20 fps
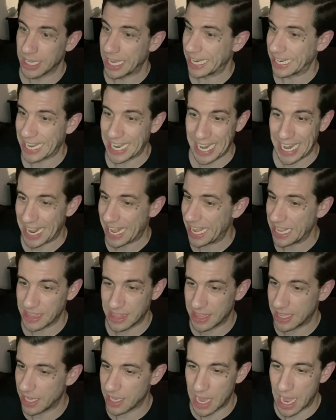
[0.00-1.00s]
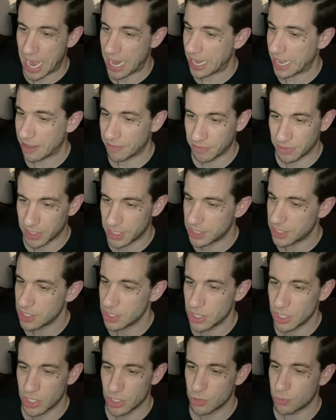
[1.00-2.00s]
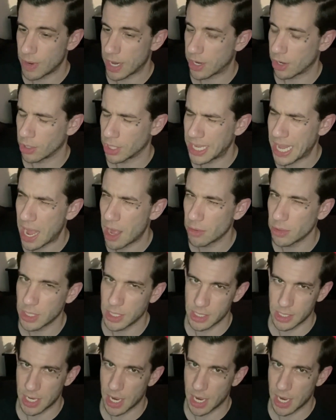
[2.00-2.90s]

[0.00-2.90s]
Like I have listened to this record countless